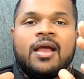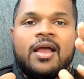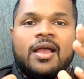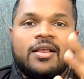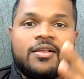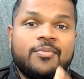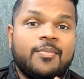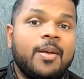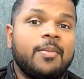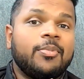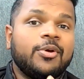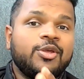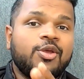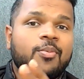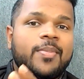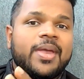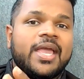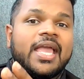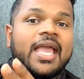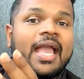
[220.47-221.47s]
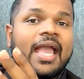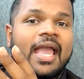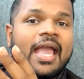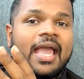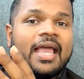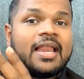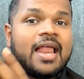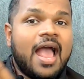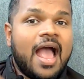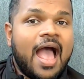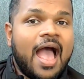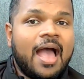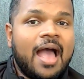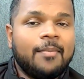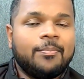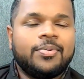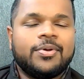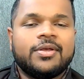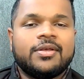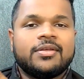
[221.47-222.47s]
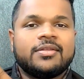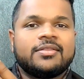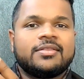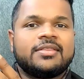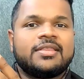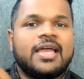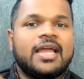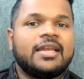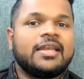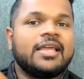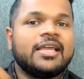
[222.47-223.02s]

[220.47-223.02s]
remember you're making an app that